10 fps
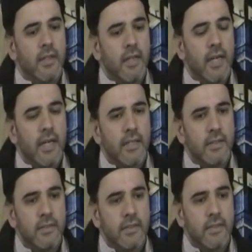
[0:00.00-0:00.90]

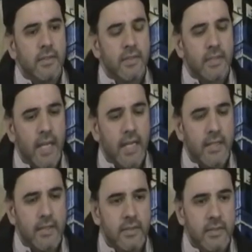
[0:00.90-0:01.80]
and
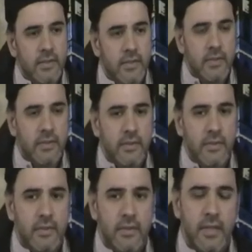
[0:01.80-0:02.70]
stand
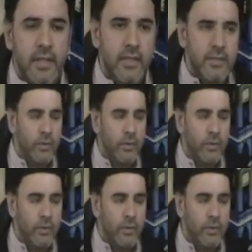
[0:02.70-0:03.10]
in this